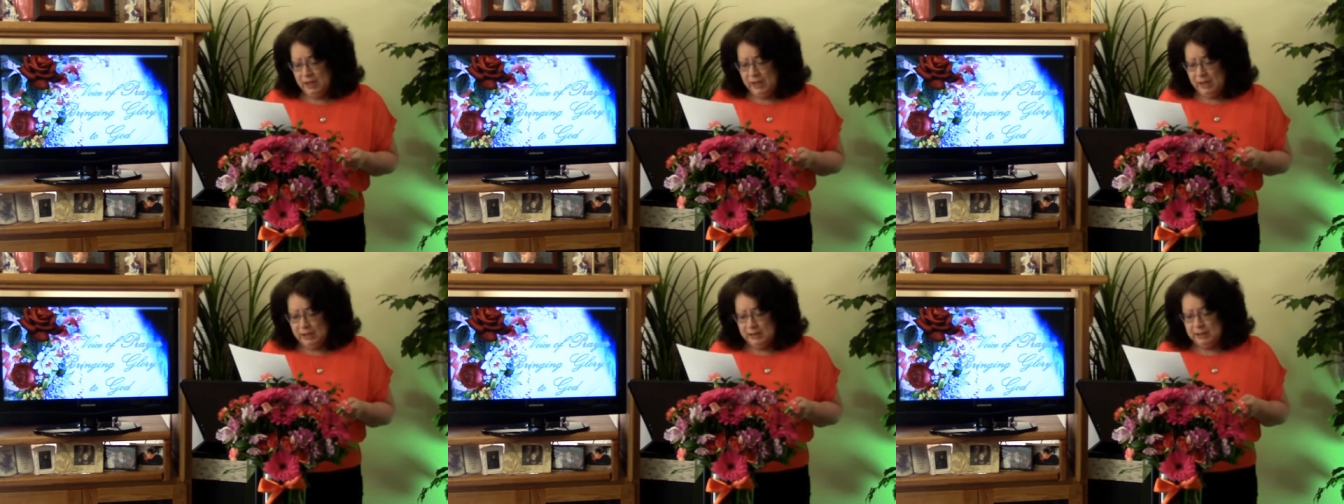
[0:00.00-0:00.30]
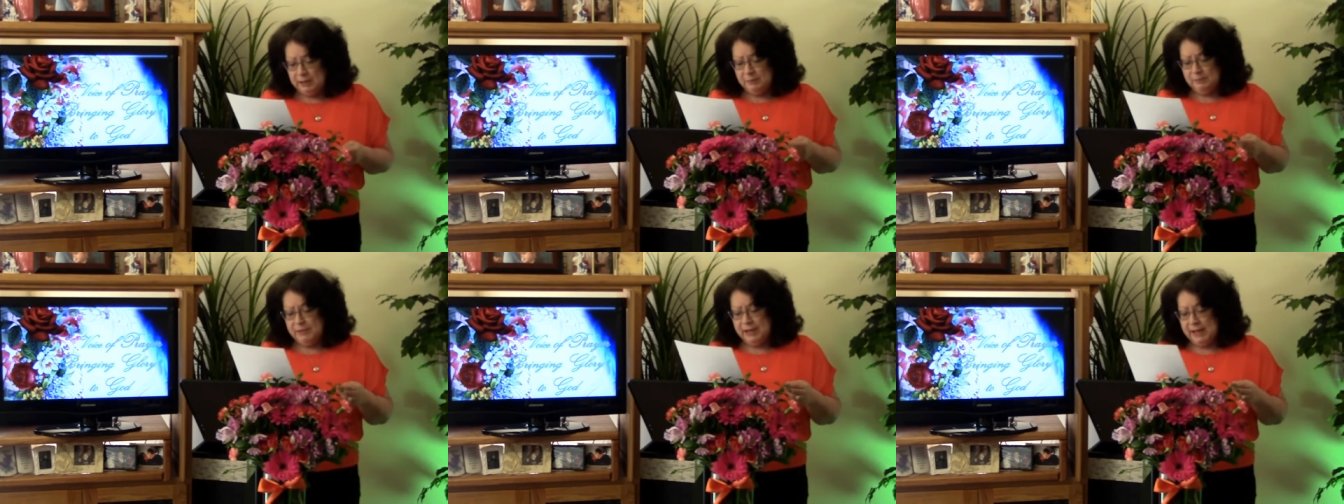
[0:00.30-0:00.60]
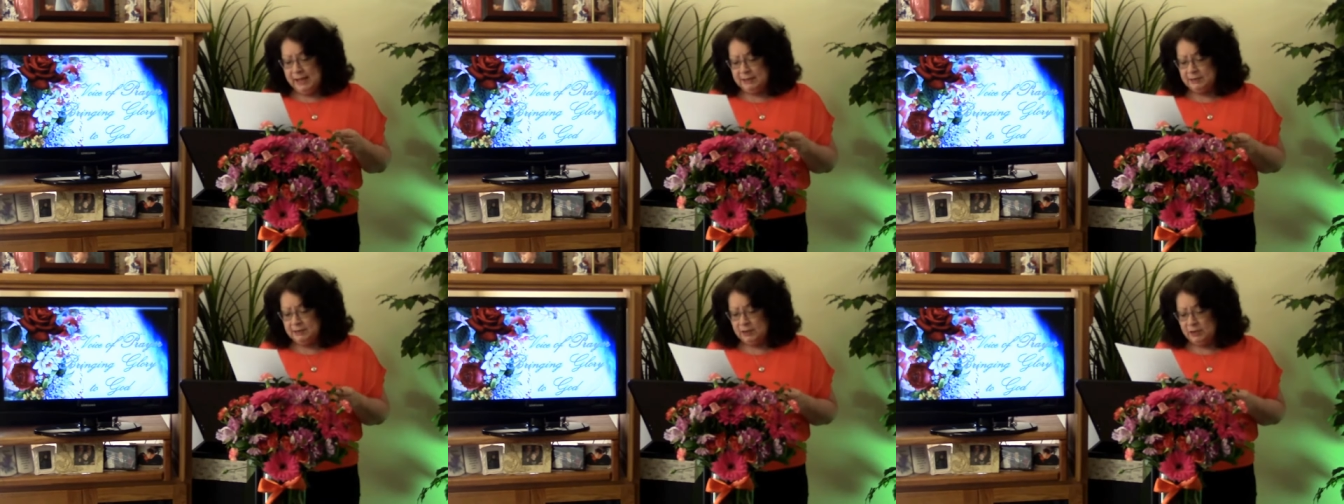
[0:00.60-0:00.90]
and
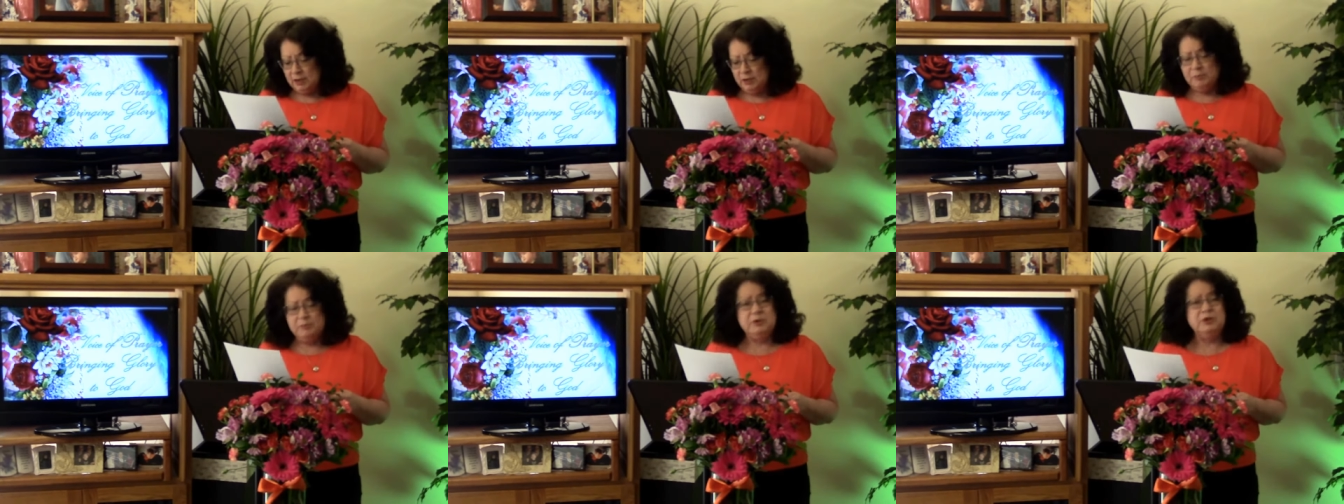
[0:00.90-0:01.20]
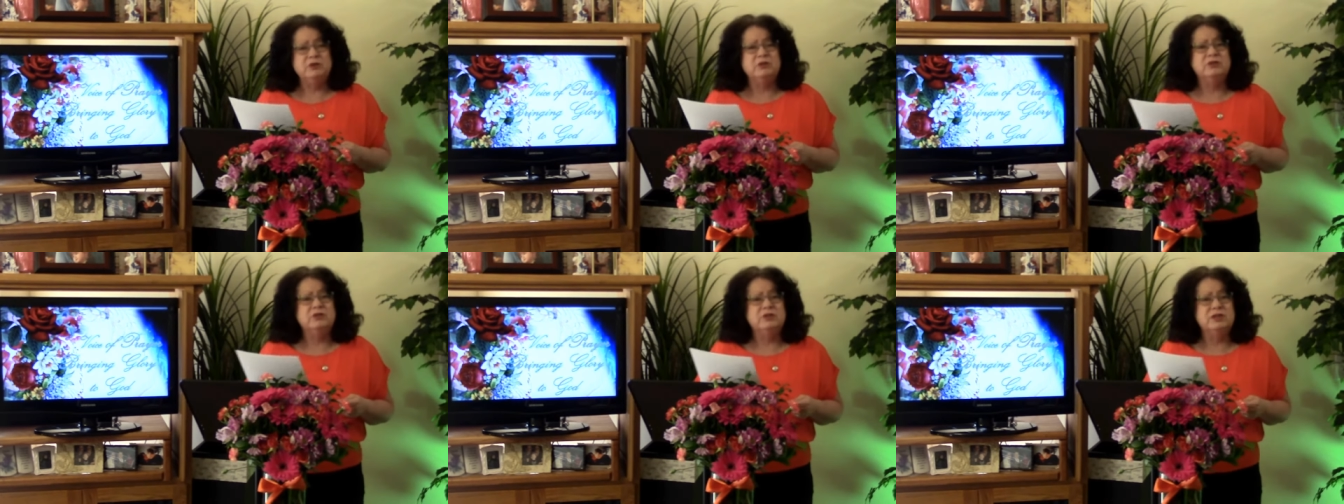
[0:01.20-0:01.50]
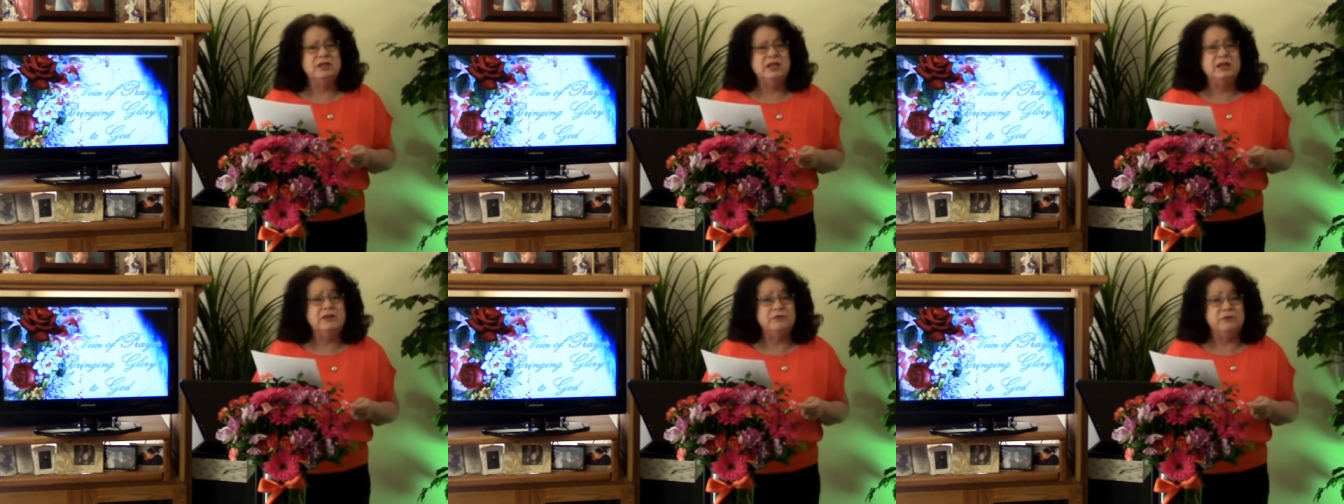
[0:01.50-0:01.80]
impacts a
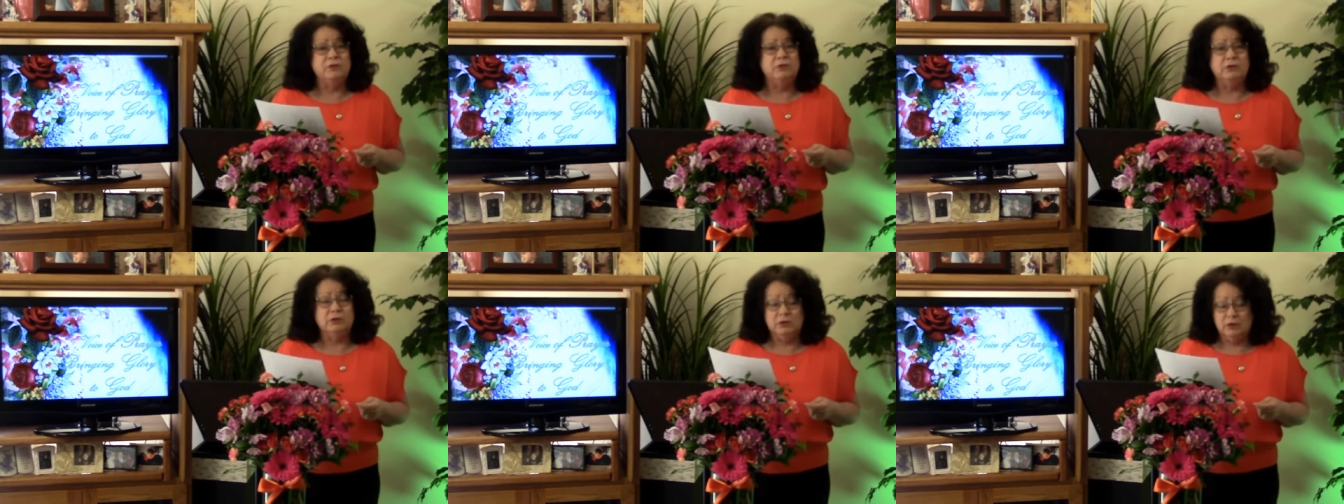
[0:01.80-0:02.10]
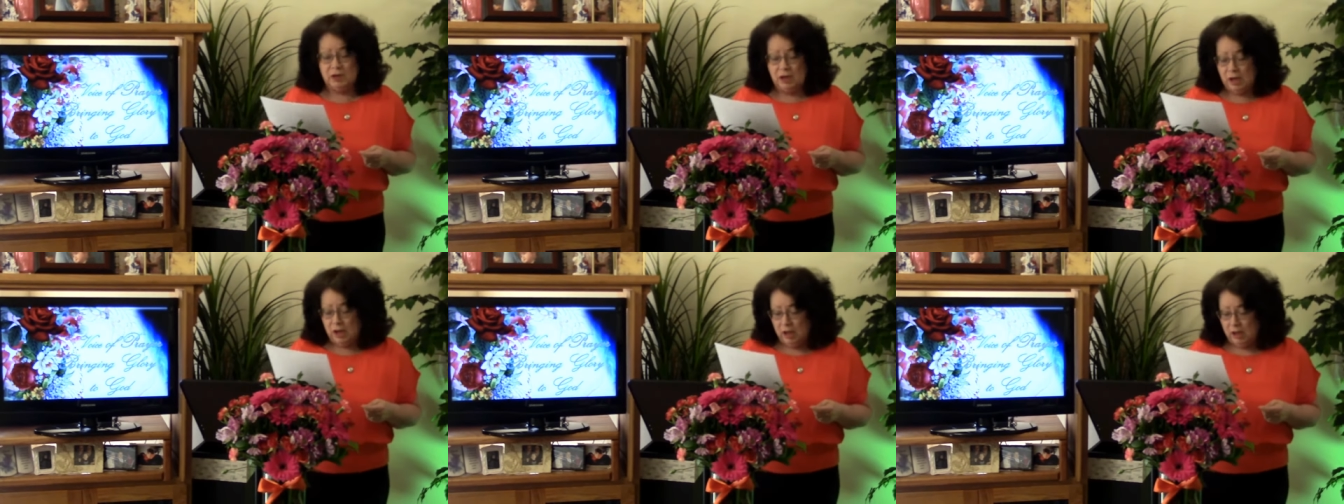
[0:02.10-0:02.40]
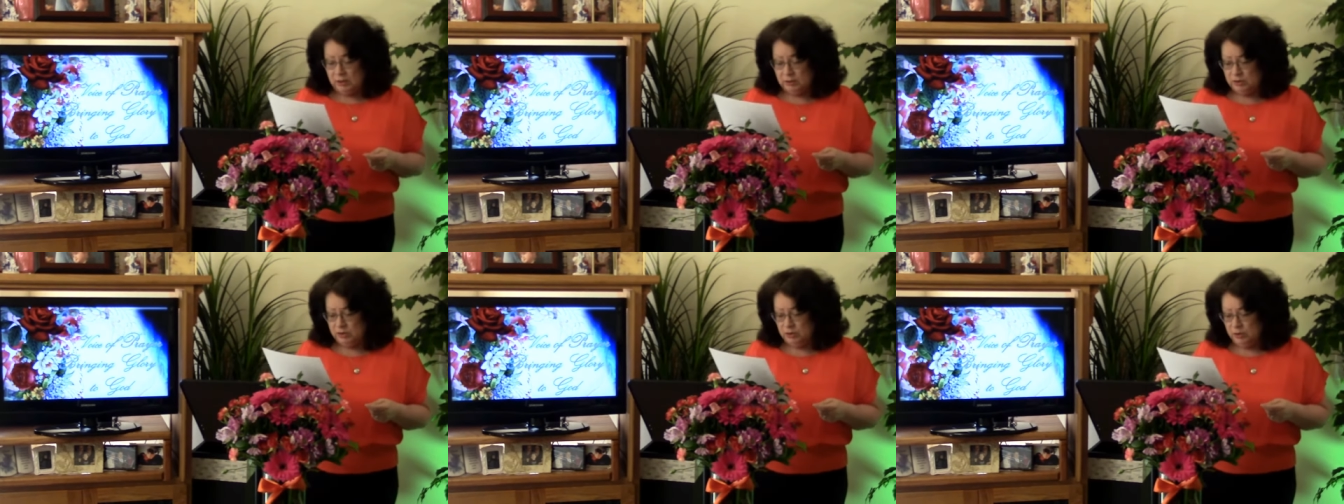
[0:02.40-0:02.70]
community for
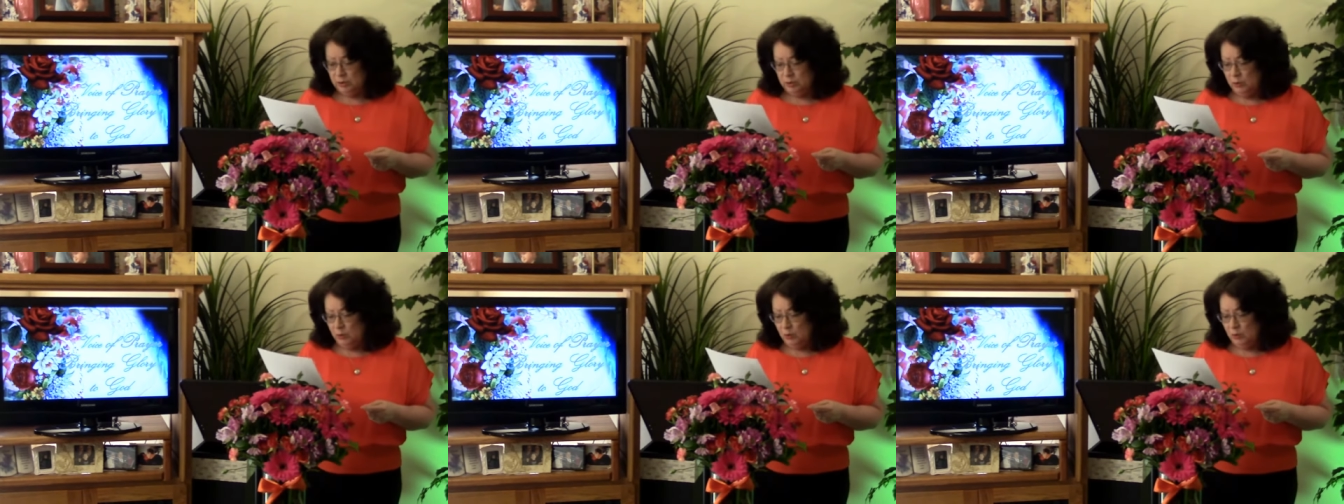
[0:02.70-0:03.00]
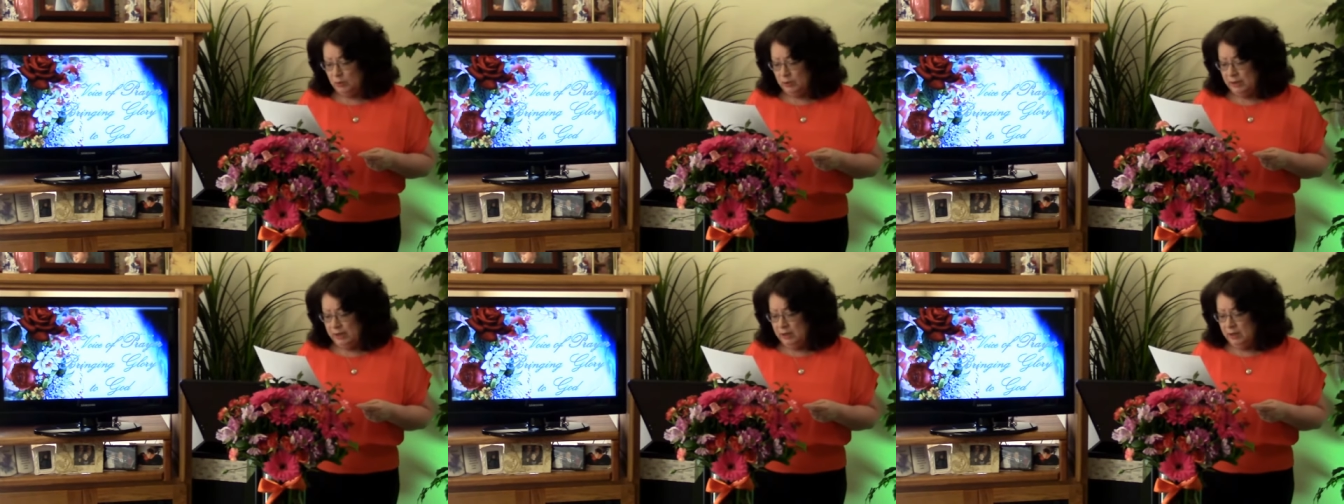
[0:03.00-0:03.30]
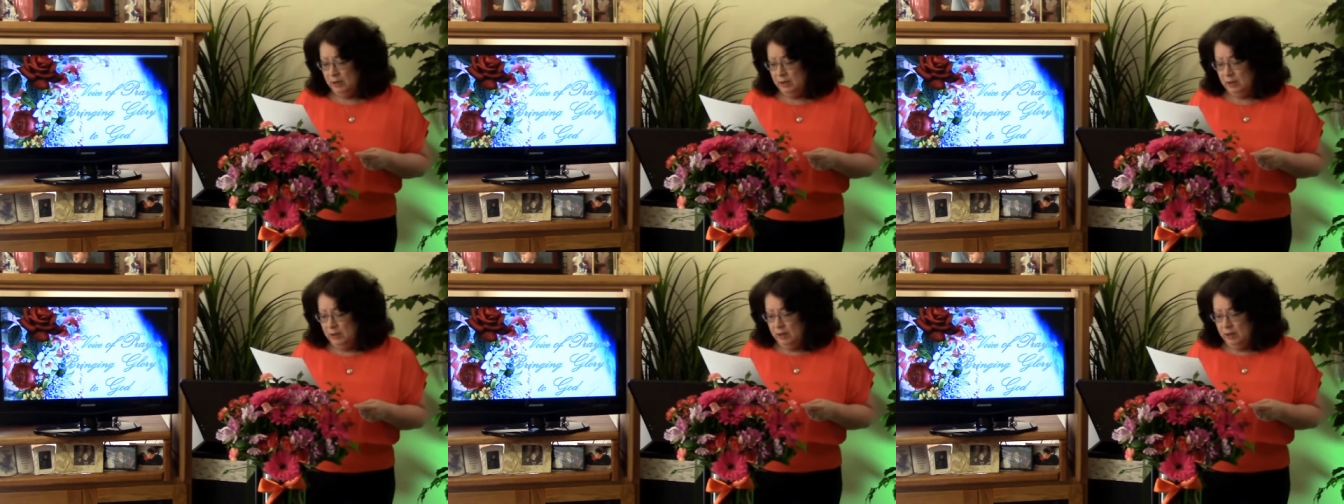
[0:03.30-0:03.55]
God's glory.